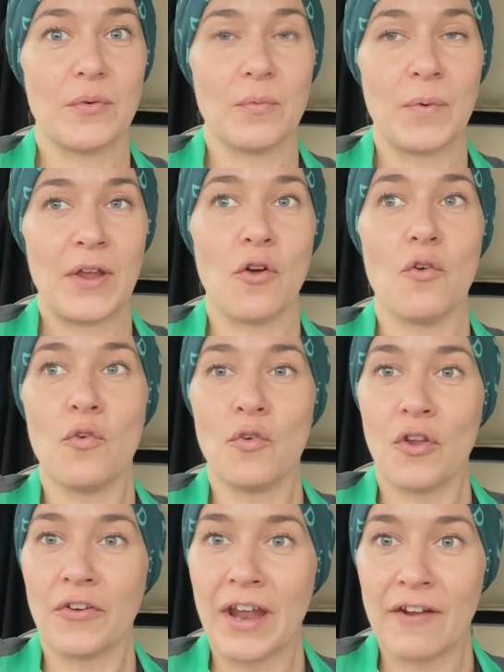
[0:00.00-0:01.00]
we are all
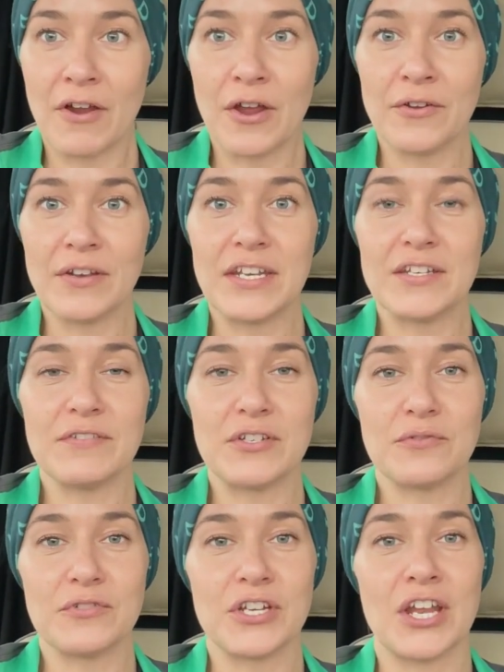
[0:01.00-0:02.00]
on our own
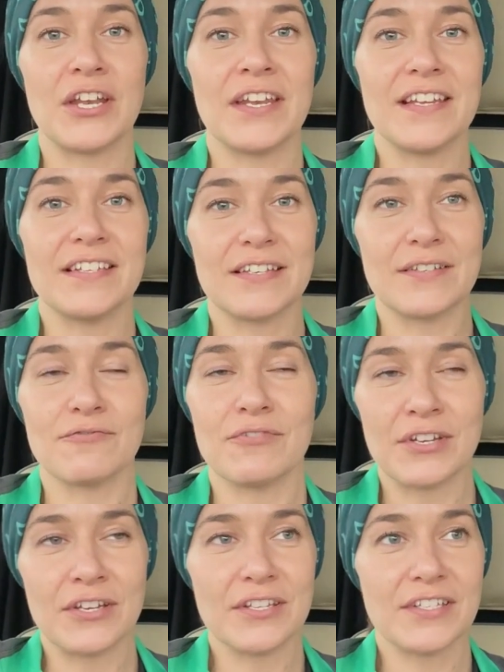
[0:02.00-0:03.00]
individual journeys as
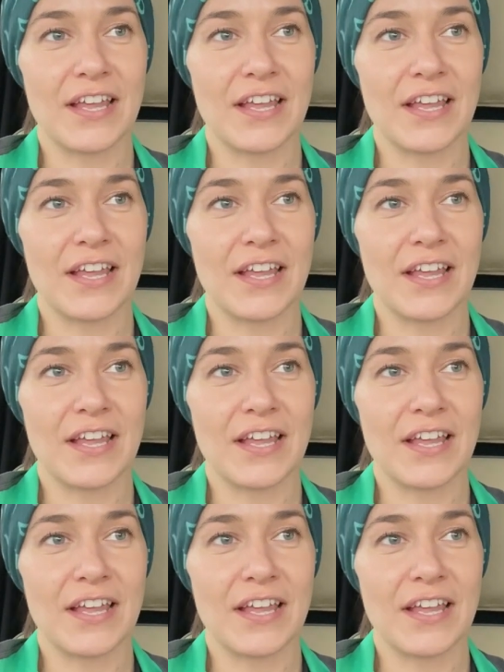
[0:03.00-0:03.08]
runners,